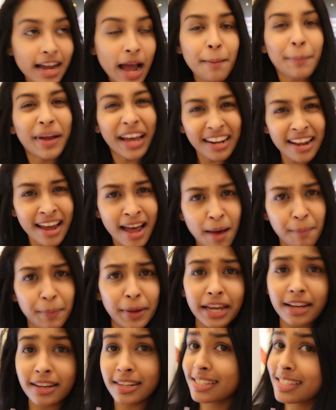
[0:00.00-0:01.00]
I'm kind of
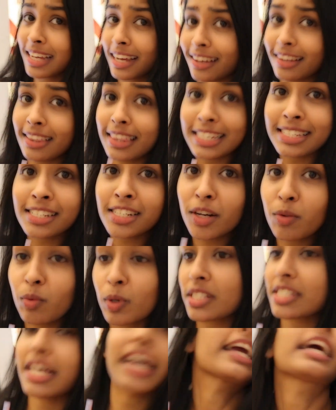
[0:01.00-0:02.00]
happy because like this year
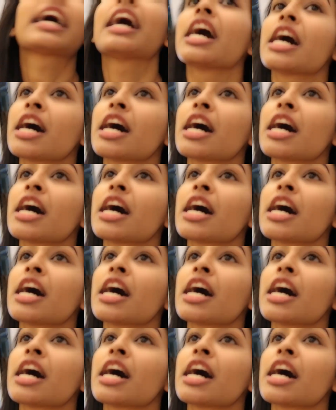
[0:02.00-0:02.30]
was like